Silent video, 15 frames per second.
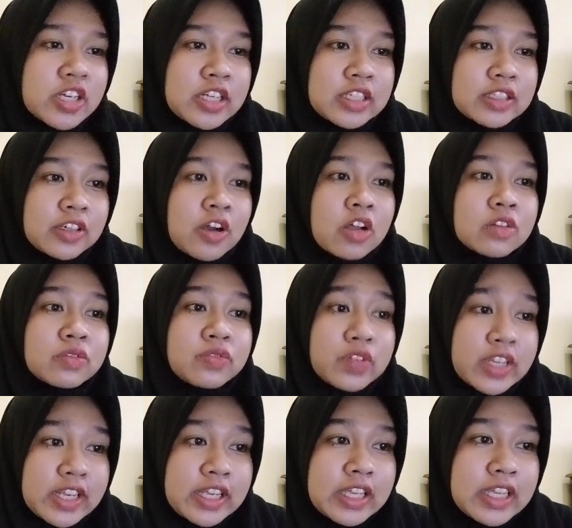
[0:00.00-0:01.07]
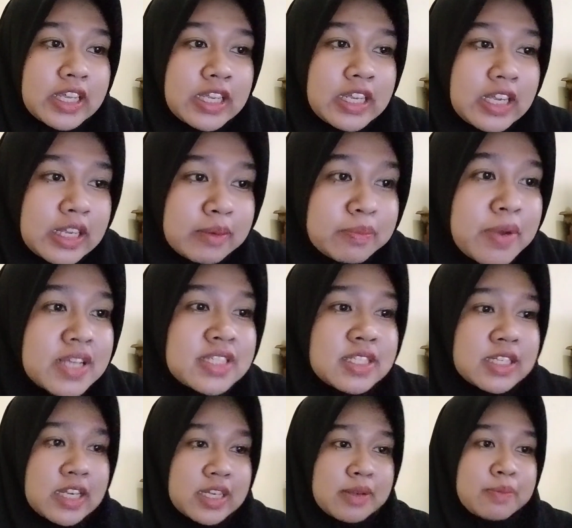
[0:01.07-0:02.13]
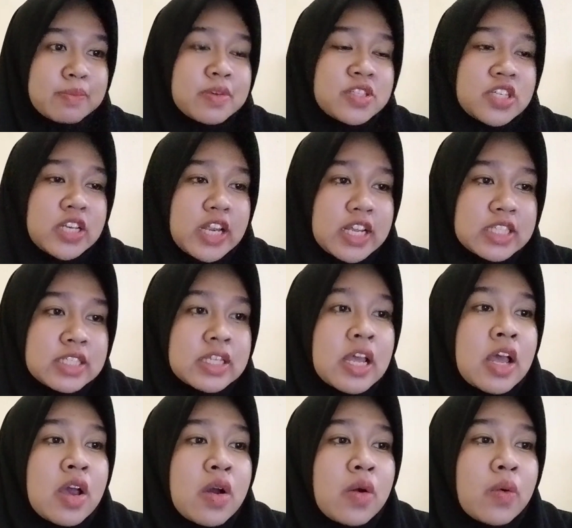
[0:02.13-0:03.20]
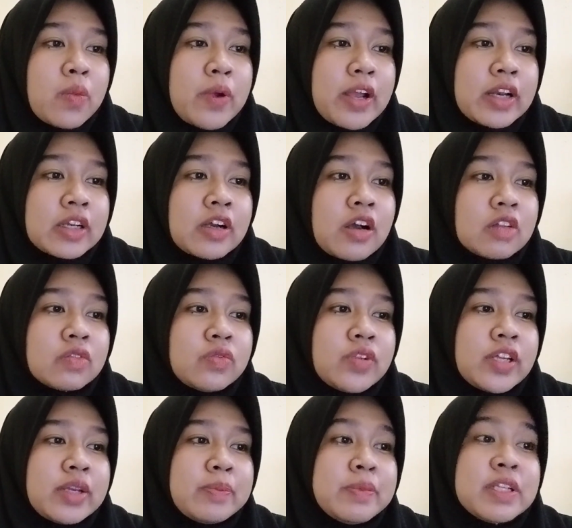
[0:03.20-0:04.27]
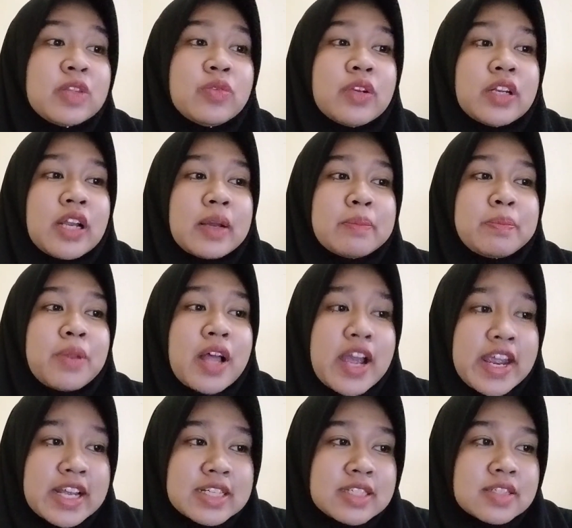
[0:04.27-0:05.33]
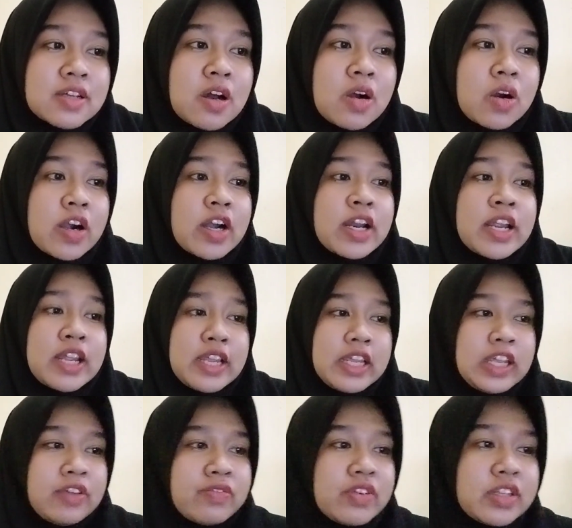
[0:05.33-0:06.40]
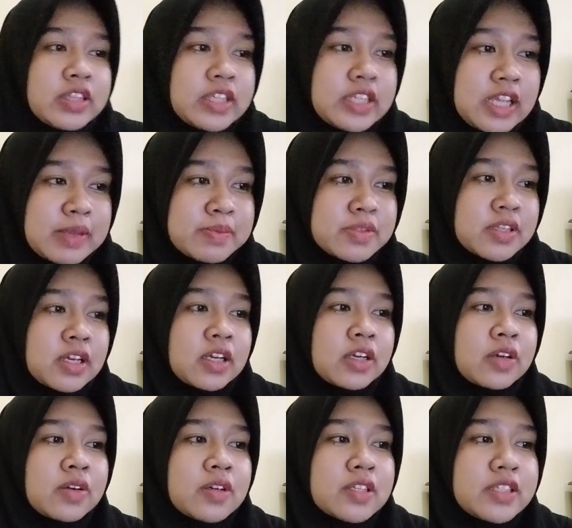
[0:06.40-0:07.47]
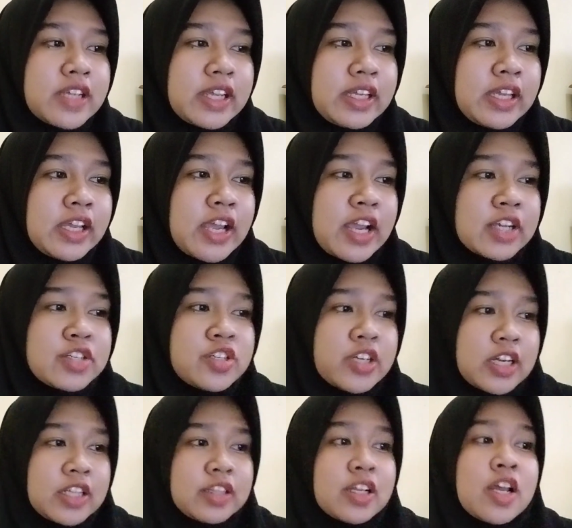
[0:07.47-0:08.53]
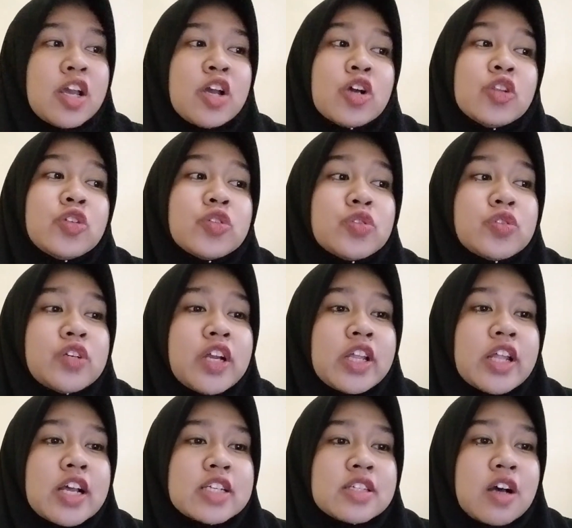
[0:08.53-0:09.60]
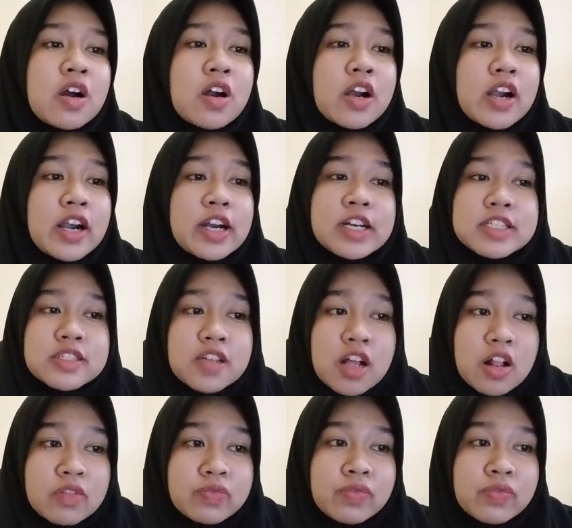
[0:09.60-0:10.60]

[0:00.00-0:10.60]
conflict in business when conflict between employees or even teams occur, taking action to reduce or resolve